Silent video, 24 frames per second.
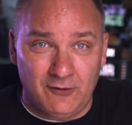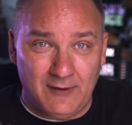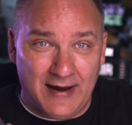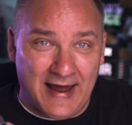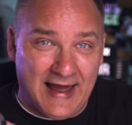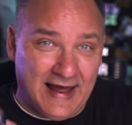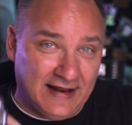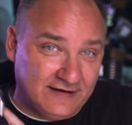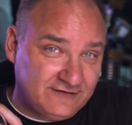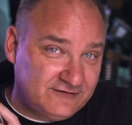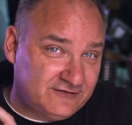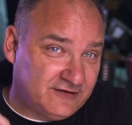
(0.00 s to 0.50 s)

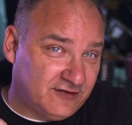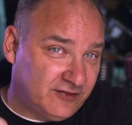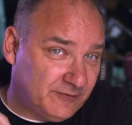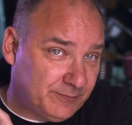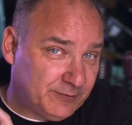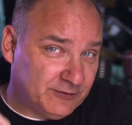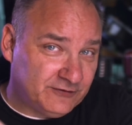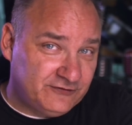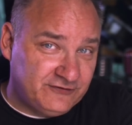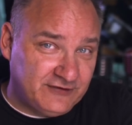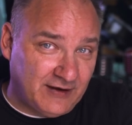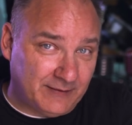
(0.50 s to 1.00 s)
adds to the
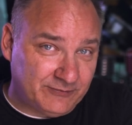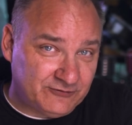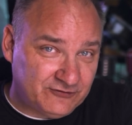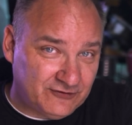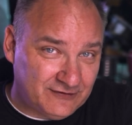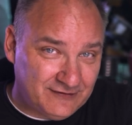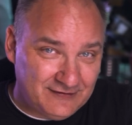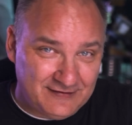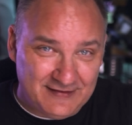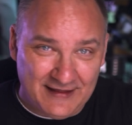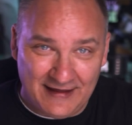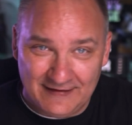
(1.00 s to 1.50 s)

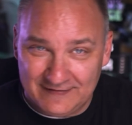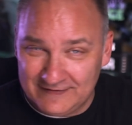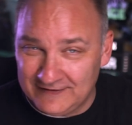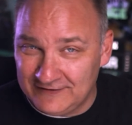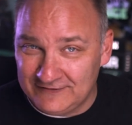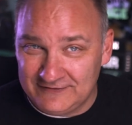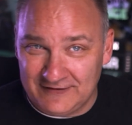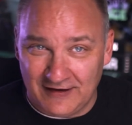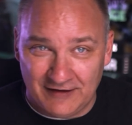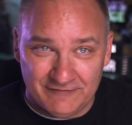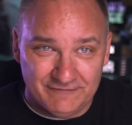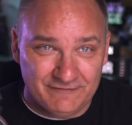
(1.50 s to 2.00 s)
perception that
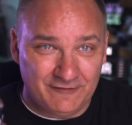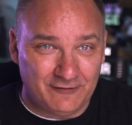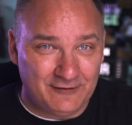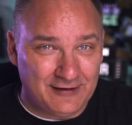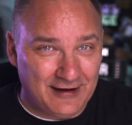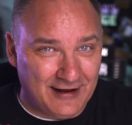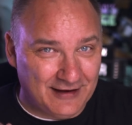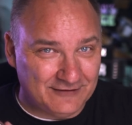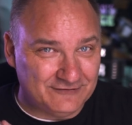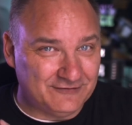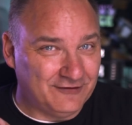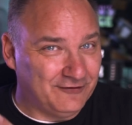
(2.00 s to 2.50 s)
this headphone
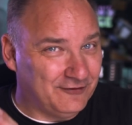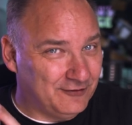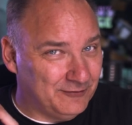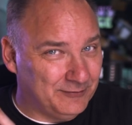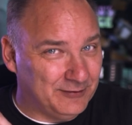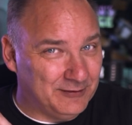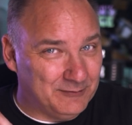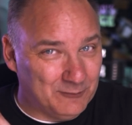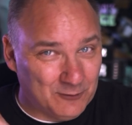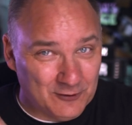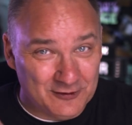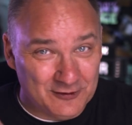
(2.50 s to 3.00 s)
has a little bit more